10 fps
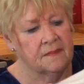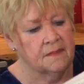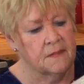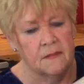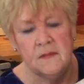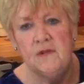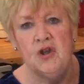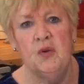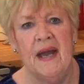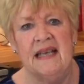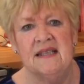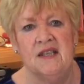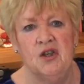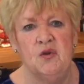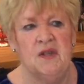do
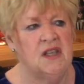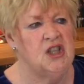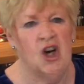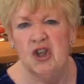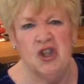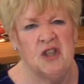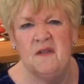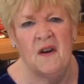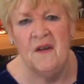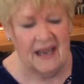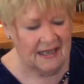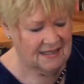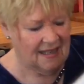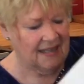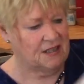excuse the dog, she's very
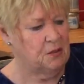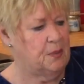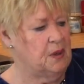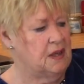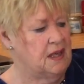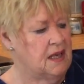excitable.